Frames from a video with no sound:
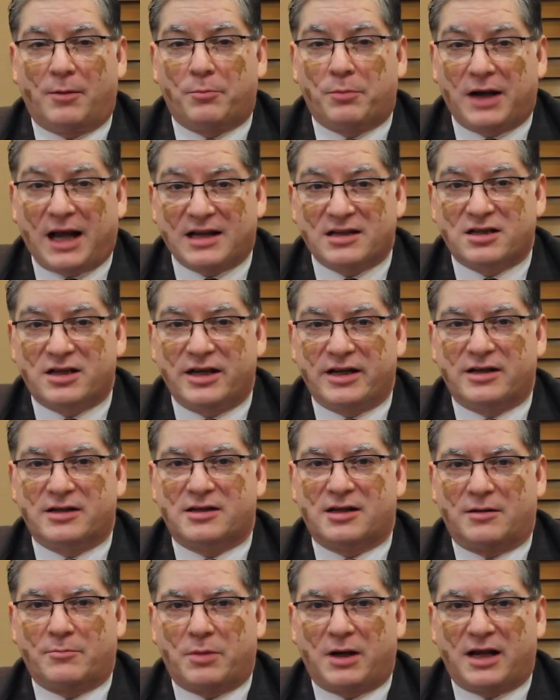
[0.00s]

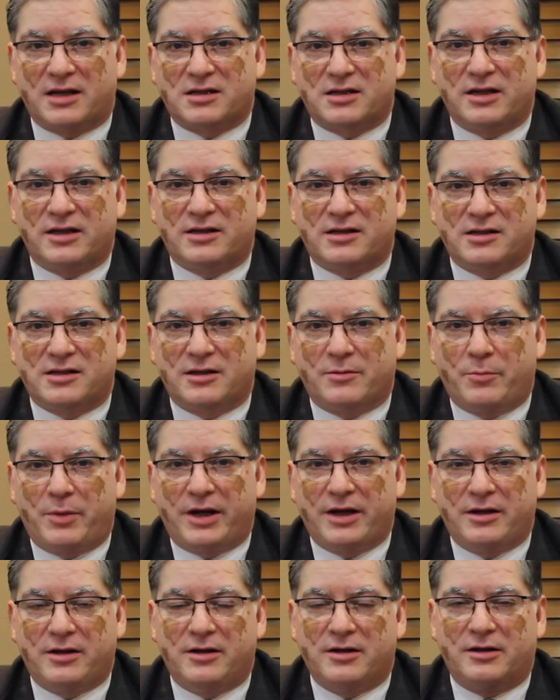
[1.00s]
plastics, and plastics is a
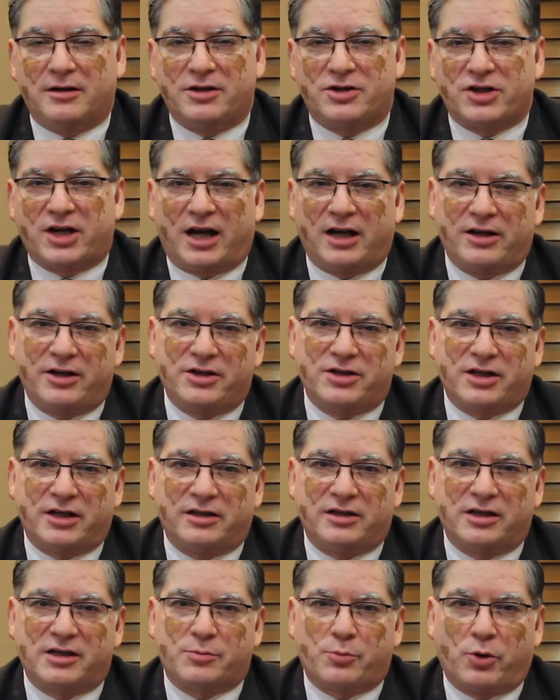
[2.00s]
big challenge
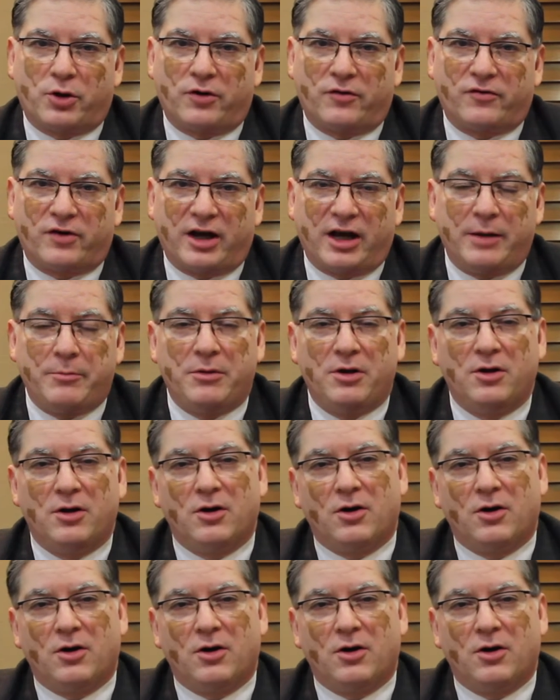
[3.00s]
at this point of time,